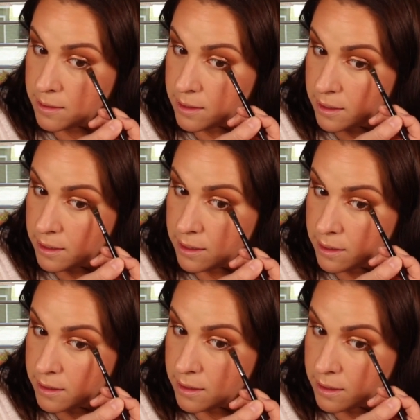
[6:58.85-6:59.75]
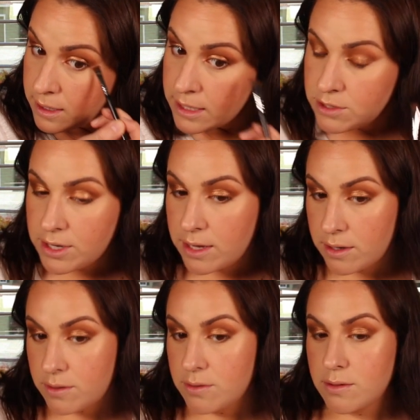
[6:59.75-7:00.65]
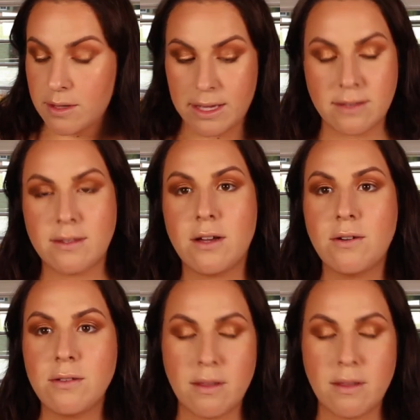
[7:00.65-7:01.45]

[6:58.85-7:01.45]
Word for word: the eyeshadow, like so,